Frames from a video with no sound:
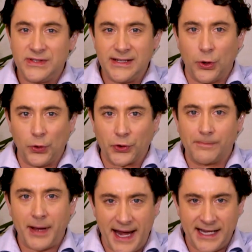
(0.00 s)
we use the
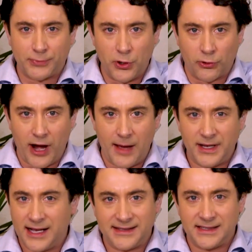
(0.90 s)
older Paint
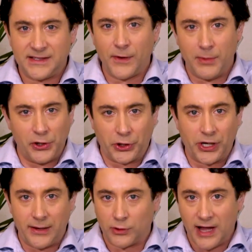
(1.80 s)
program because it's
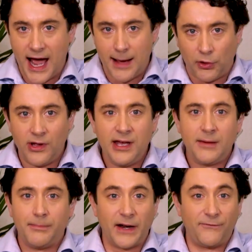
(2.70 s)
familiar and reliable.
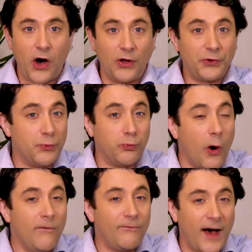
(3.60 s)
By default, you
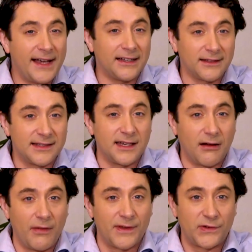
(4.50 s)
won't find it
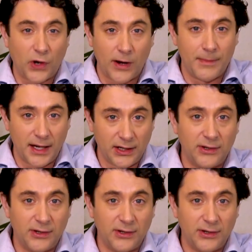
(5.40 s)
listed on the Start